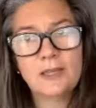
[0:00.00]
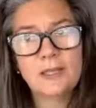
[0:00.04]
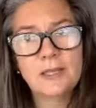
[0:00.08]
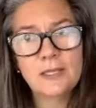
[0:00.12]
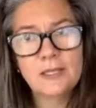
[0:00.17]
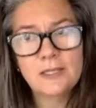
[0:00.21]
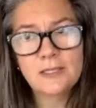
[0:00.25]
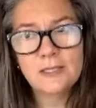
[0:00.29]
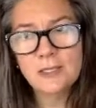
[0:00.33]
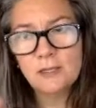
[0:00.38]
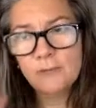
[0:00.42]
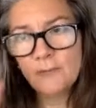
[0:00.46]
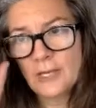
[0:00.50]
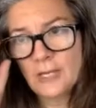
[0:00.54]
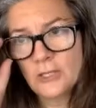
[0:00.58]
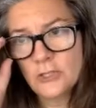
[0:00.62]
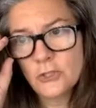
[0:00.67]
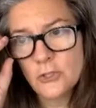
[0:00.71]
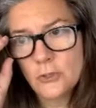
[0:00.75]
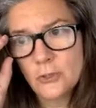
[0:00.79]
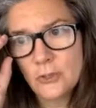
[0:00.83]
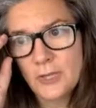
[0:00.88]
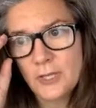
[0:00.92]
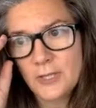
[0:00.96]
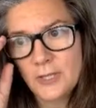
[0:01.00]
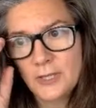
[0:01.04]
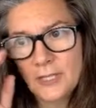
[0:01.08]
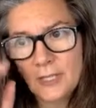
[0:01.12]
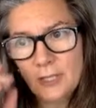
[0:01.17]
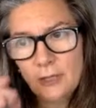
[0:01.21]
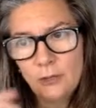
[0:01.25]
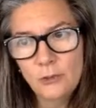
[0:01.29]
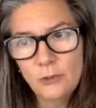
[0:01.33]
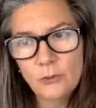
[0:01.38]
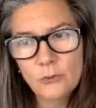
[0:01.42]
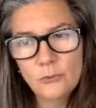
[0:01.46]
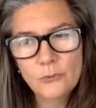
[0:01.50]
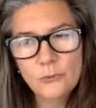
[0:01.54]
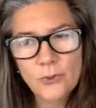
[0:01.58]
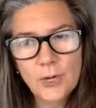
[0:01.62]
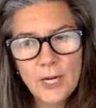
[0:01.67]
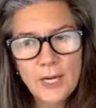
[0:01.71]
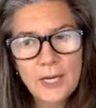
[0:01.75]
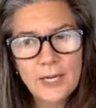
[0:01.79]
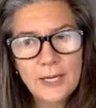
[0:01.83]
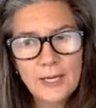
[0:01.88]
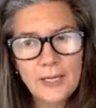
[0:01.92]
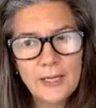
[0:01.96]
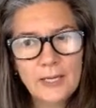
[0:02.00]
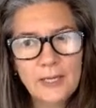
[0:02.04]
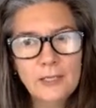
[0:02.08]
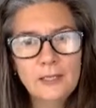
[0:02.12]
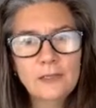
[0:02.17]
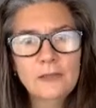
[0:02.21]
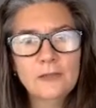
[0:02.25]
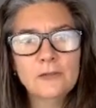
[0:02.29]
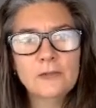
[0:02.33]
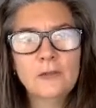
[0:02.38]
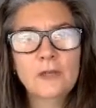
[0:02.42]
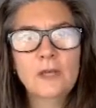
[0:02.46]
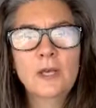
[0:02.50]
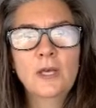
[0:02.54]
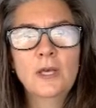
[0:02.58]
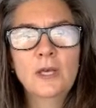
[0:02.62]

these and make sure that they look right